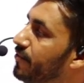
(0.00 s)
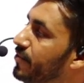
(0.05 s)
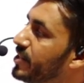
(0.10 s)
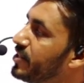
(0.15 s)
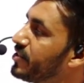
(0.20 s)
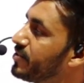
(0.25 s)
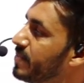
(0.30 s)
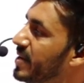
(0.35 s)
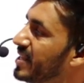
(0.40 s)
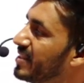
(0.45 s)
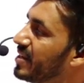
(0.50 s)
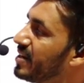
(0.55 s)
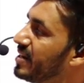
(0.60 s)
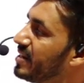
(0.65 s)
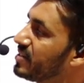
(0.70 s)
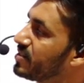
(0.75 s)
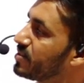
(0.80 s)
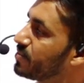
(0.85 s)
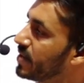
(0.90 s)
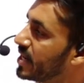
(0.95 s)
this method
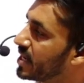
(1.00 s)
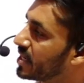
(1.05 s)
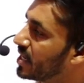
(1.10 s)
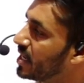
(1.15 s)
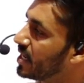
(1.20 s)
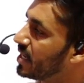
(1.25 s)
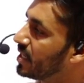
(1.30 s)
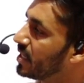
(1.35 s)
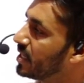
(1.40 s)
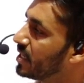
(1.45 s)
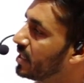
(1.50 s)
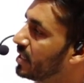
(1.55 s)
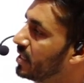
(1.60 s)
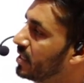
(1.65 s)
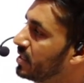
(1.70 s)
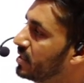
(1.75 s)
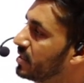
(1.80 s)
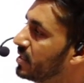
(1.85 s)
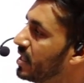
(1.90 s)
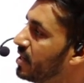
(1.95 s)
is working,
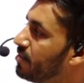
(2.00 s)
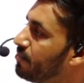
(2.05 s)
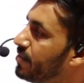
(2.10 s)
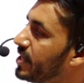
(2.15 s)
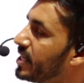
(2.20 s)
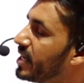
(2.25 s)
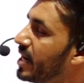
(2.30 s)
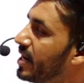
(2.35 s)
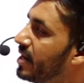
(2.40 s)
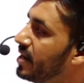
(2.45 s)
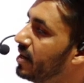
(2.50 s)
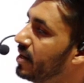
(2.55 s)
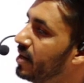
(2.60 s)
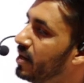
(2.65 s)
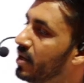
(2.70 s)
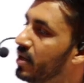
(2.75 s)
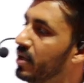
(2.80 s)
then we can